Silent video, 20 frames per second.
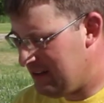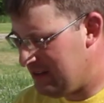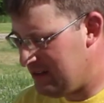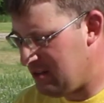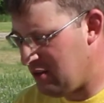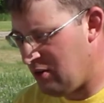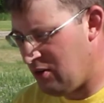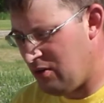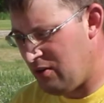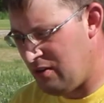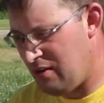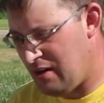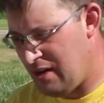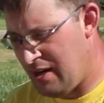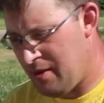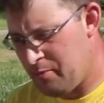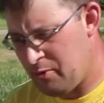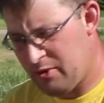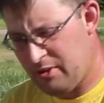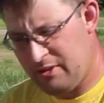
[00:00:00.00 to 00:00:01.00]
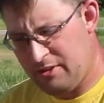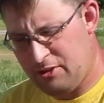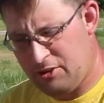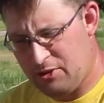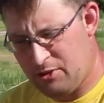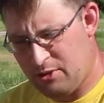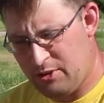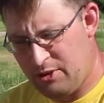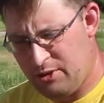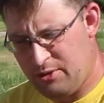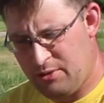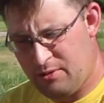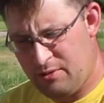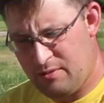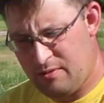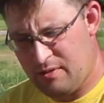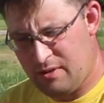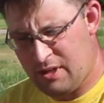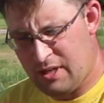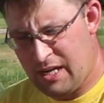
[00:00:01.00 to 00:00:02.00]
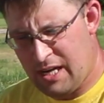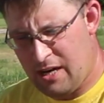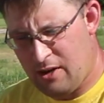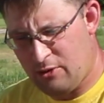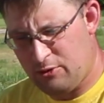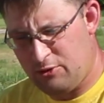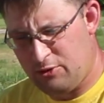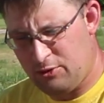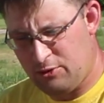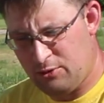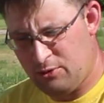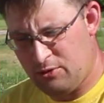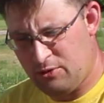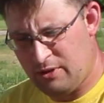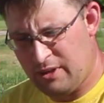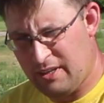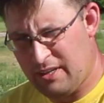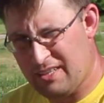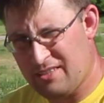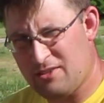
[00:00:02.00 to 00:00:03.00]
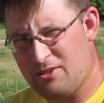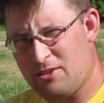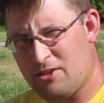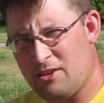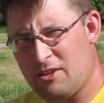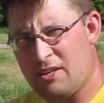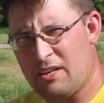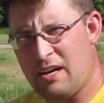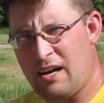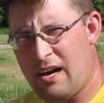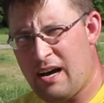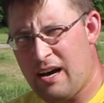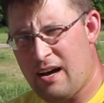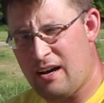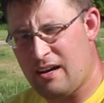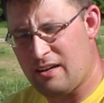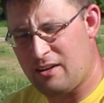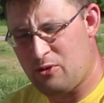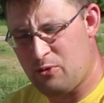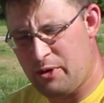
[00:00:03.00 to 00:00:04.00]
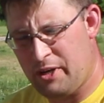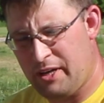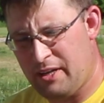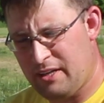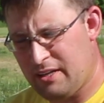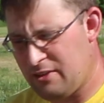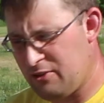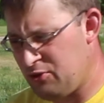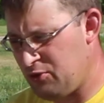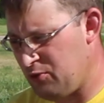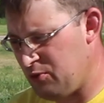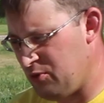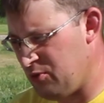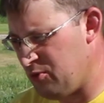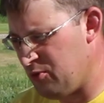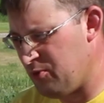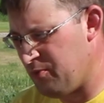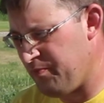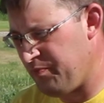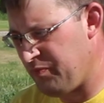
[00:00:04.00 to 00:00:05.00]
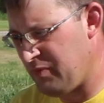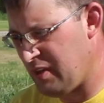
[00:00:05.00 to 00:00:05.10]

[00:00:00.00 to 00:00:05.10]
So I'm going to show you how to insert a queen into